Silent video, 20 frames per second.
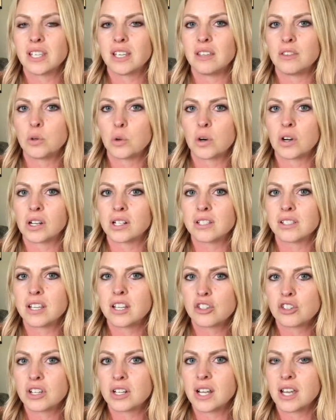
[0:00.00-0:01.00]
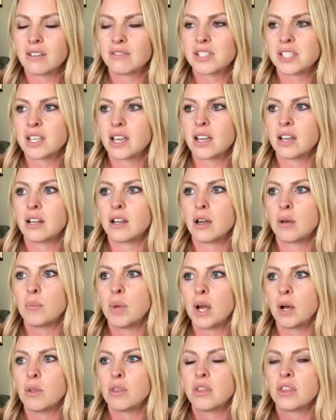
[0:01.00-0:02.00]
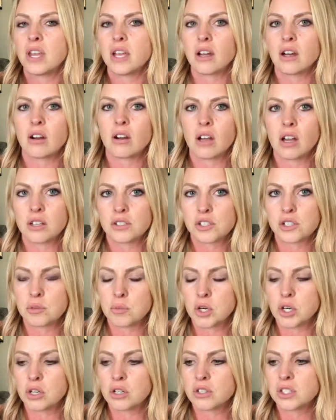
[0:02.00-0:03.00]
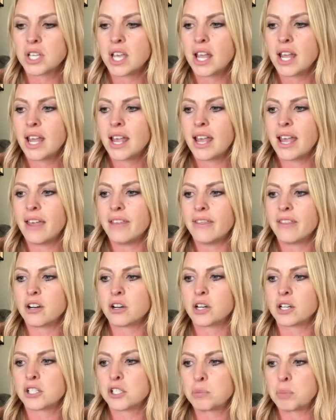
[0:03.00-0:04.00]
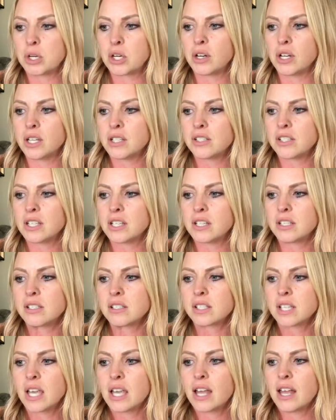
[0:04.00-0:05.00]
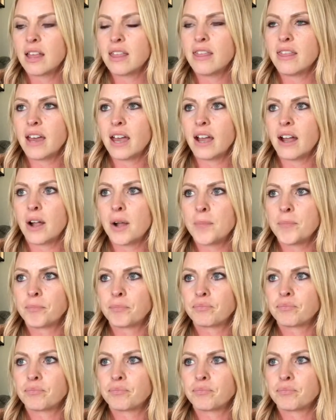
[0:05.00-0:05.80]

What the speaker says: in the organization have said about their customers and their experiences, that,